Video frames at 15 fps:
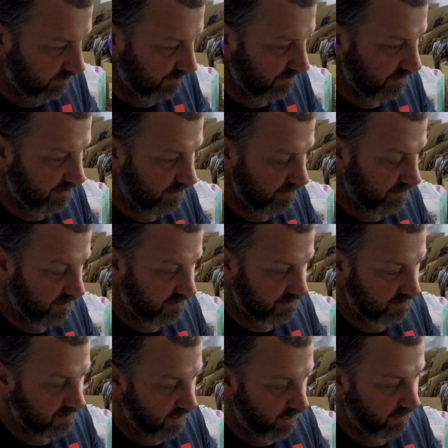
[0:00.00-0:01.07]
thing that's
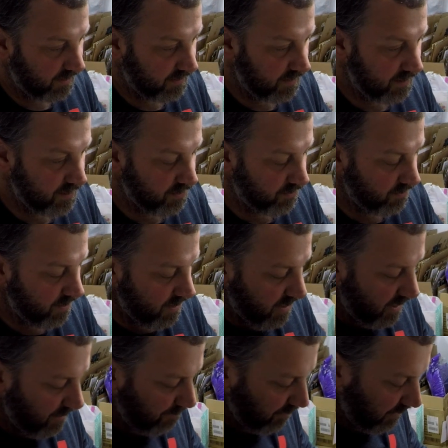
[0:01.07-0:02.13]
not in here,
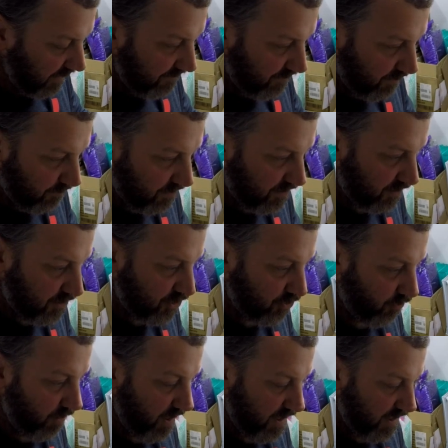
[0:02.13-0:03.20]
I believe there was a
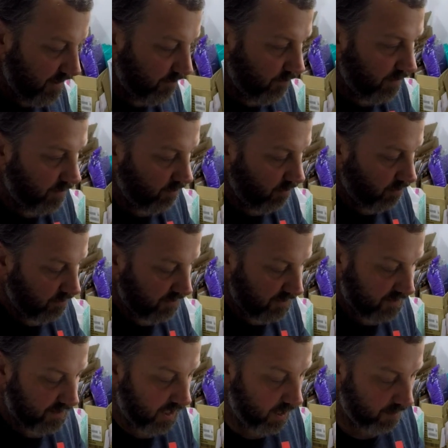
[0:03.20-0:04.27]
tray that went across the
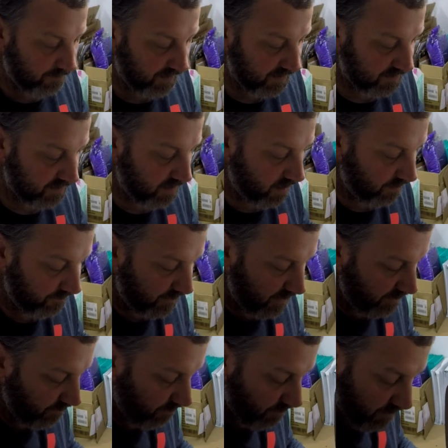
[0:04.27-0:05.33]
top that's not
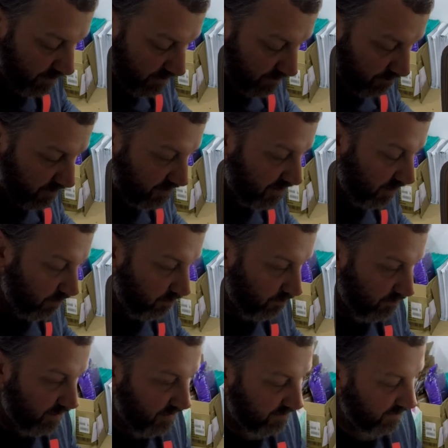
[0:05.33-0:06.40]
there. But y'all,
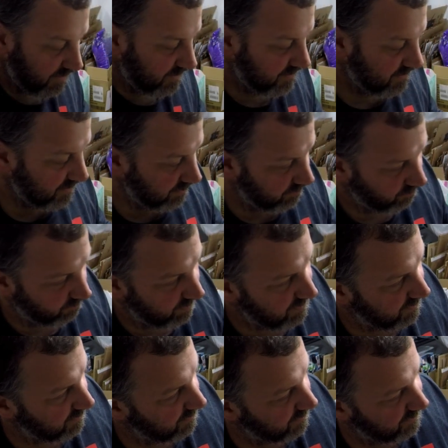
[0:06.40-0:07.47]
that thing is in great
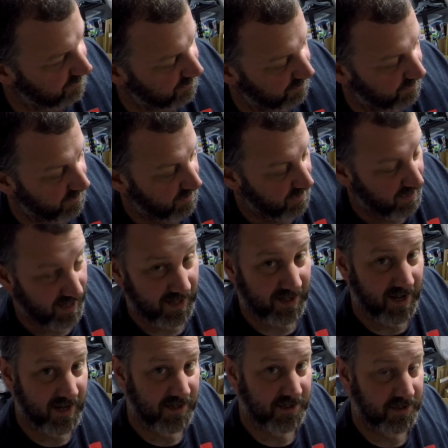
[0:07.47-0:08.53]
condition, and
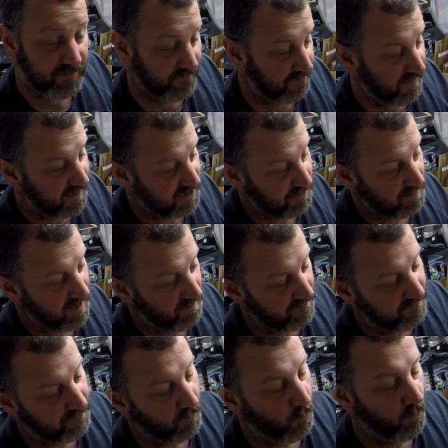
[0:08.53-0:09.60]
that should fetch about
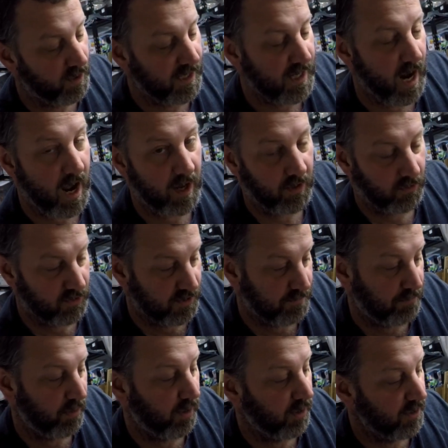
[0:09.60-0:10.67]
$40
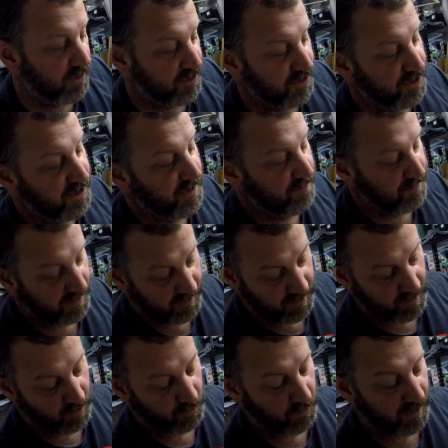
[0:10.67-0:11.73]
plus shipping
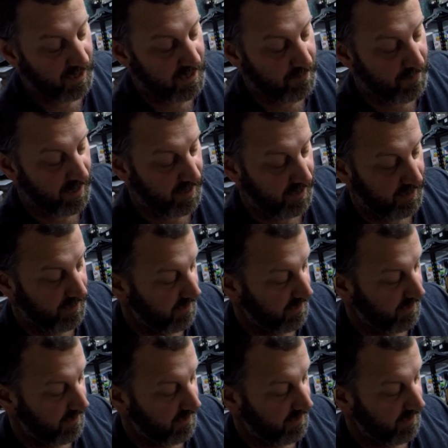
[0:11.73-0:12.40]
on eBay.